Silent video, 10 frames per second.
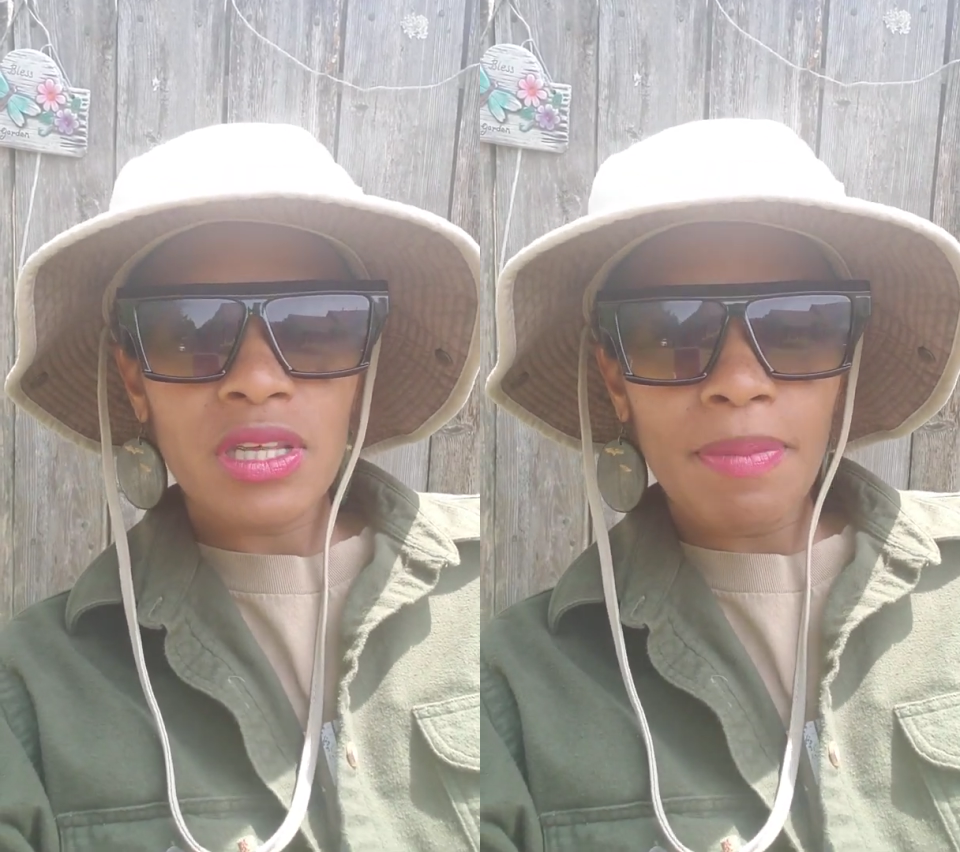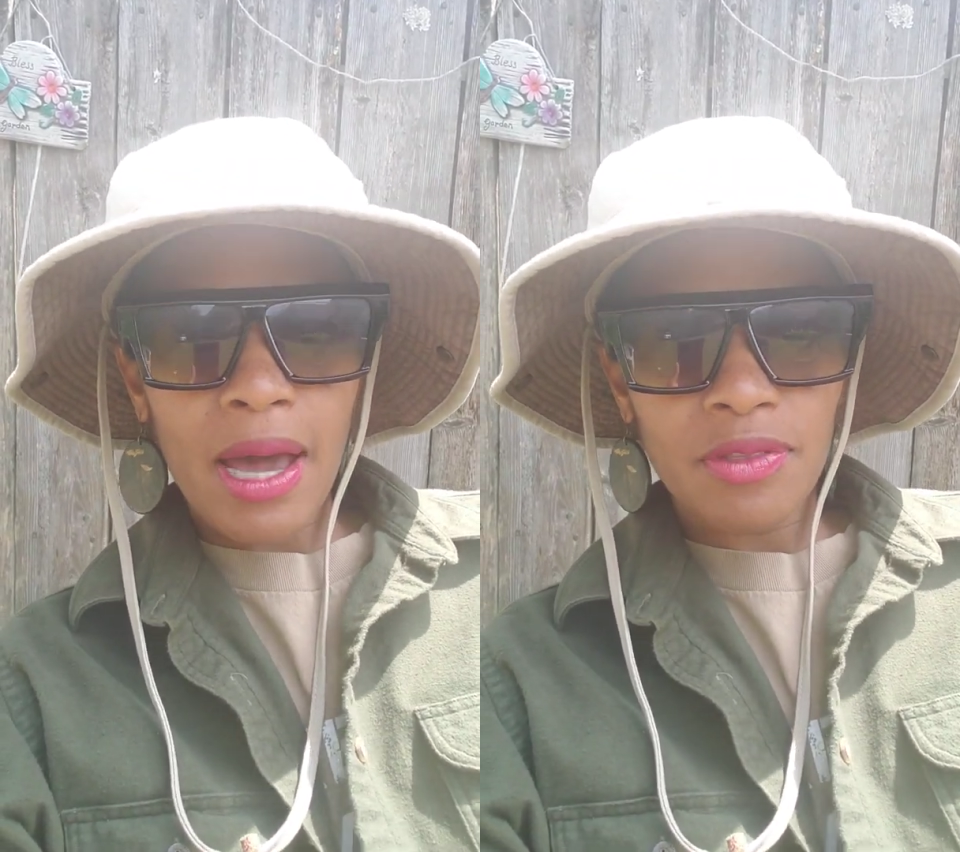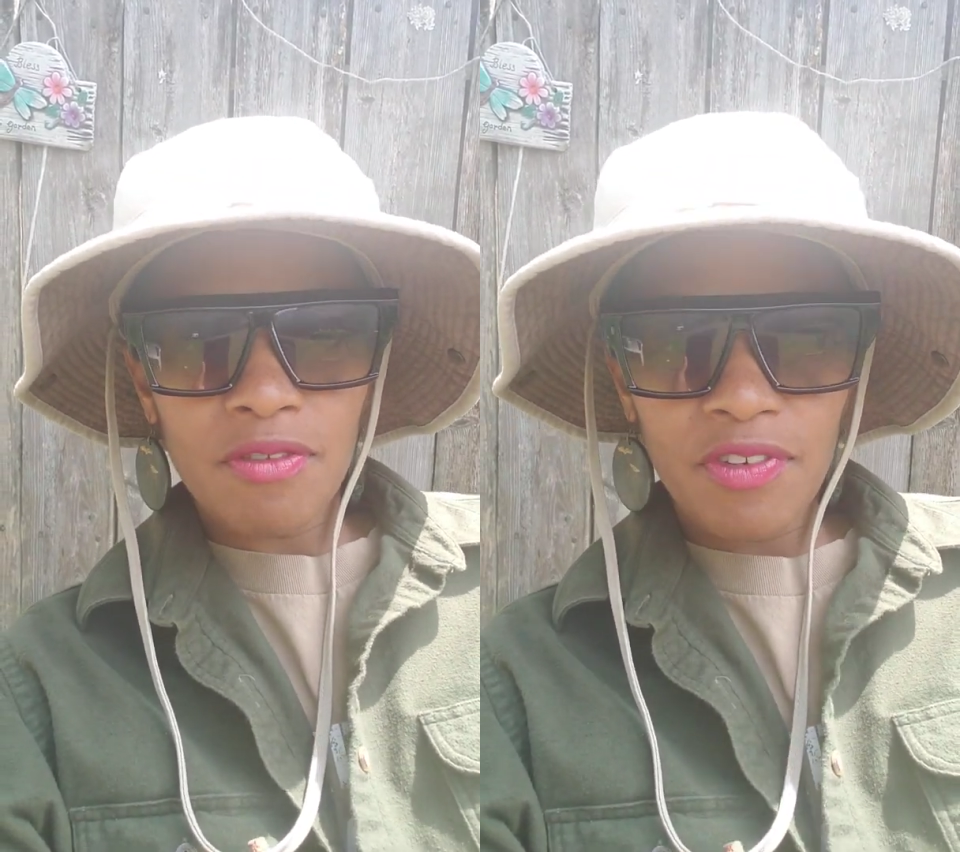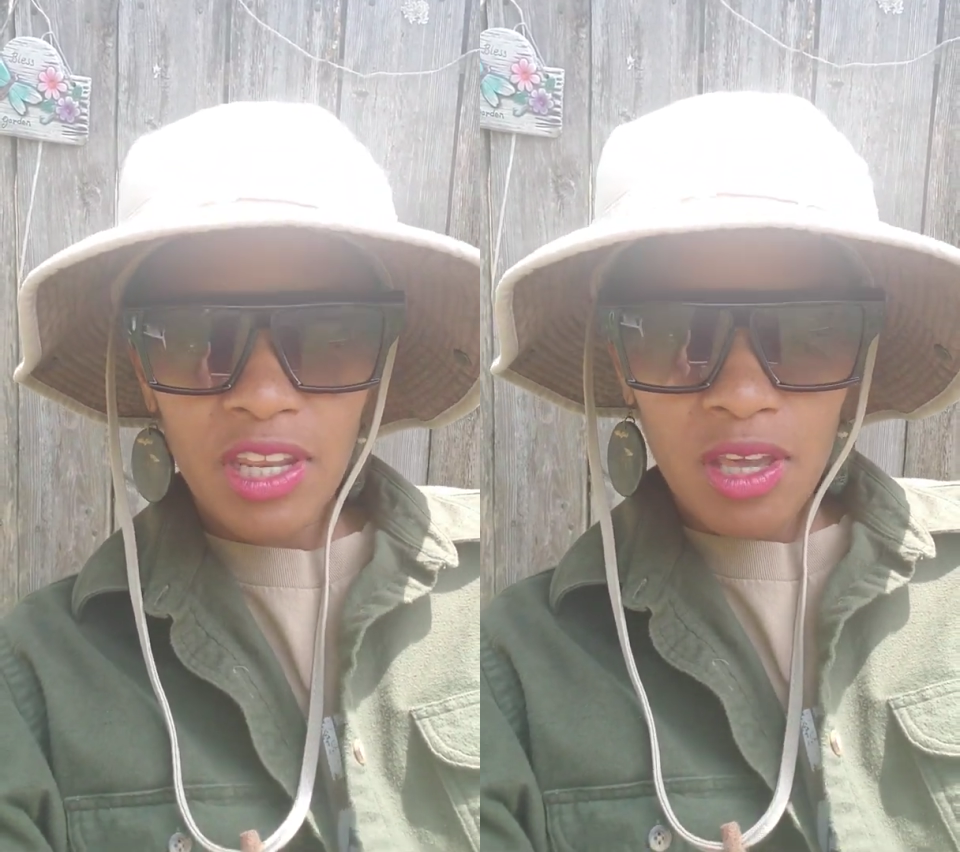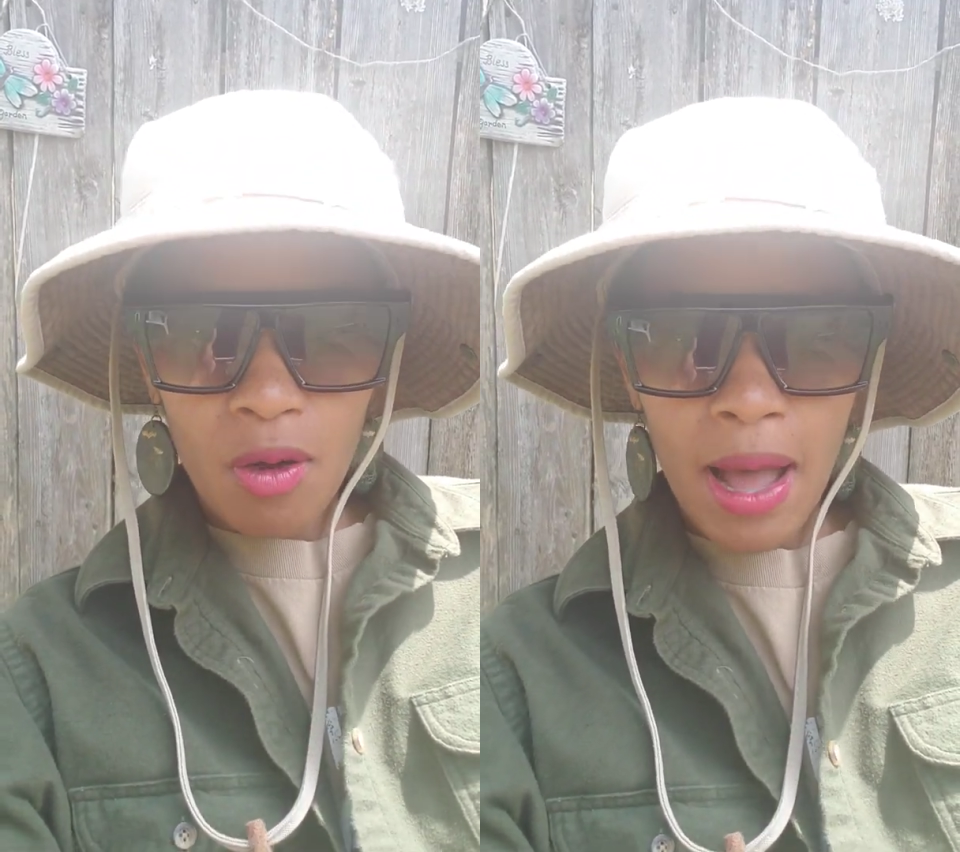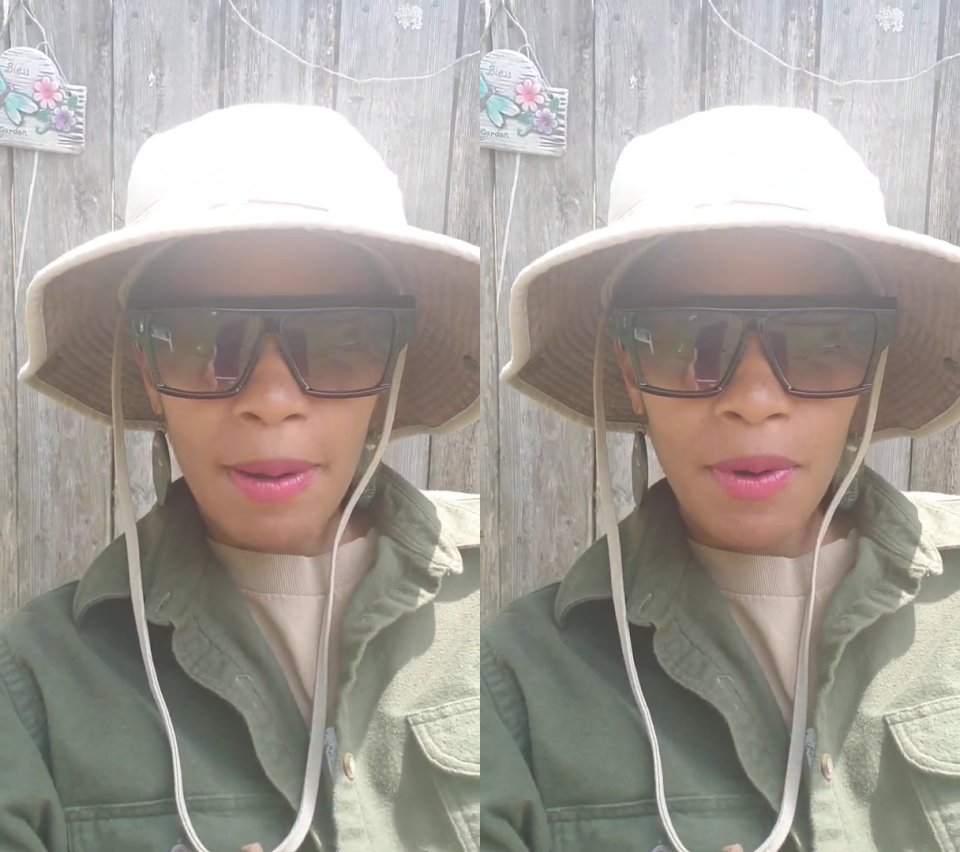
about the video I